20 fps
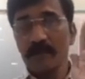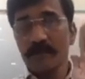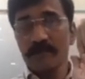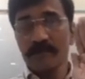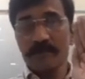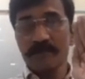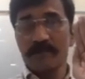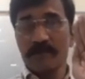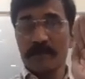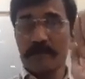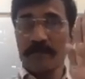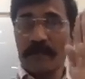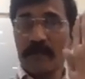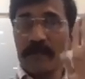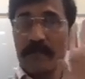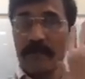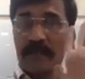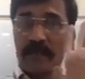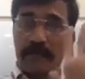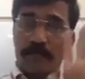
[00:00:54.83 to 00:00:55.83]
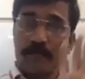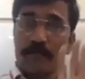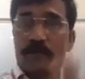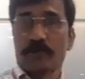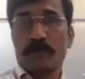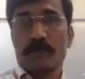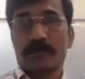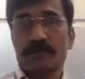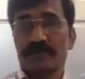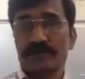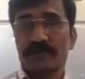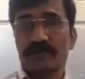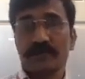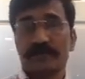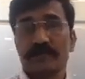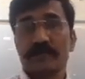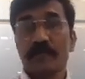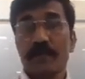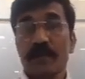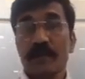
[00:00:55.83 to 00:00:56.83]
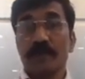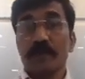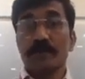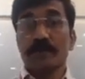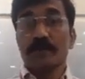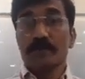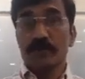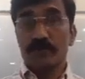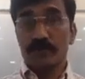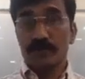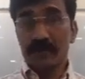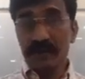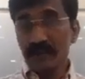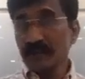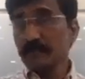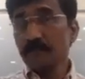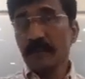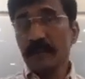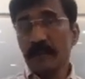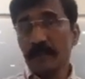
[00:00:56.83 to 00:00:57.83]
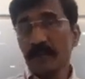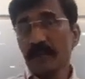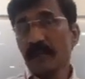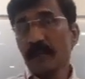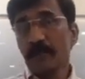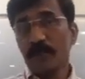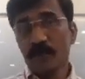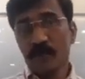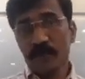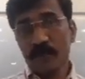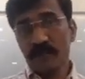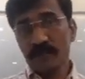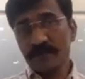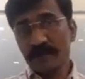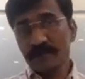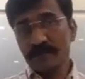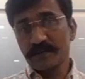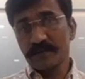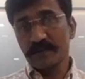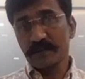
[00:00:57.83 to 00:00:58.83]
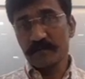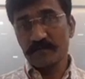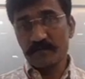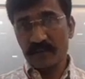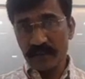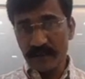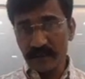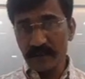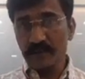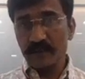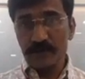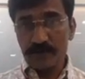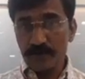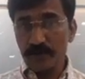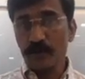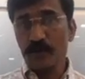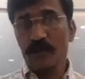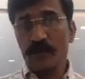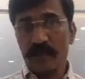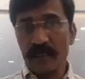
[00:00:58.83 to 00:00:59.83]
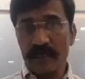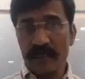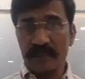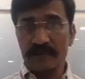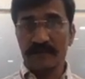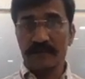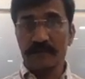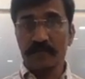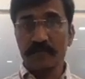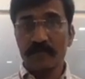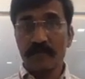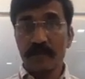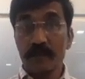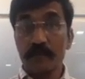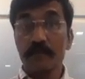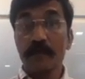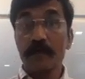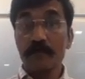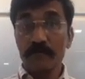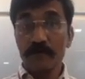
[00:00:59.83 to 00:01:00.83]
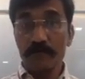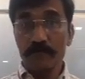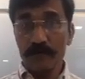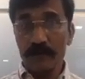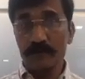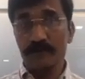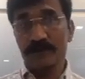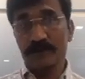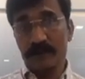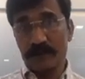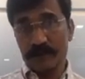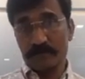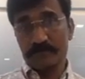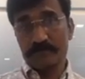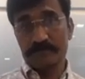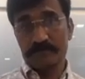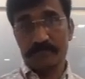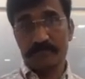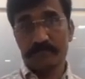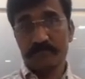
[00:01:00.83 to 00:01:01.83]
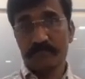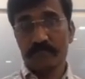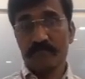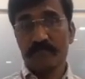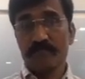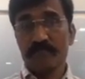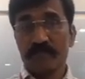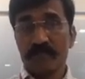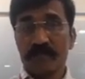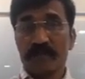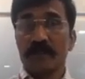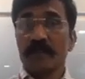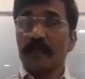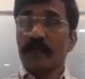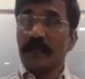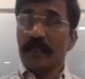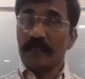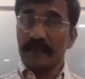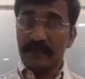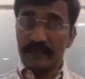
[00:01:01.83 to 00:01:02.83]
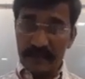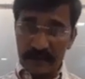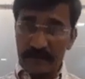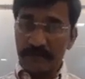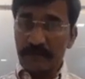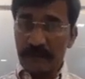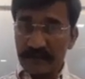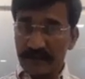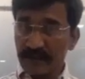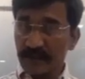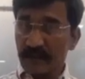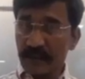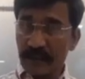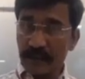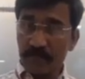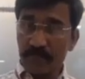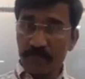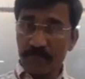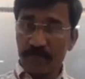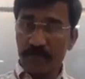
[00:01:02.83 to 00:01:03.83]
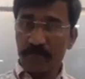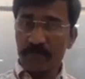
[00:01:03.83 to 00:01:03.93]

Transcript: your palmar aponeurosis. So this palmar aponeurosis is also called as palmar fascia, and this fascia